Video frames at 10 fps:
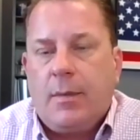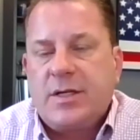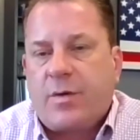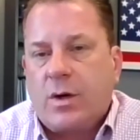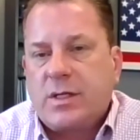
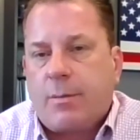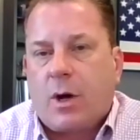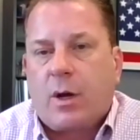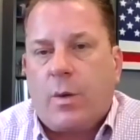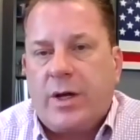as far as the
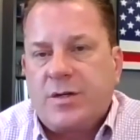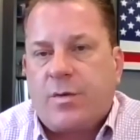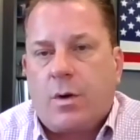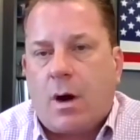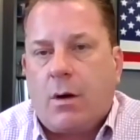market wages
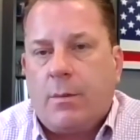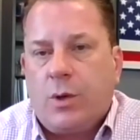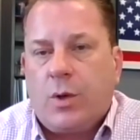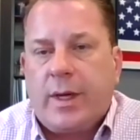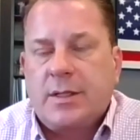for our
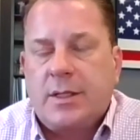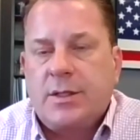employees.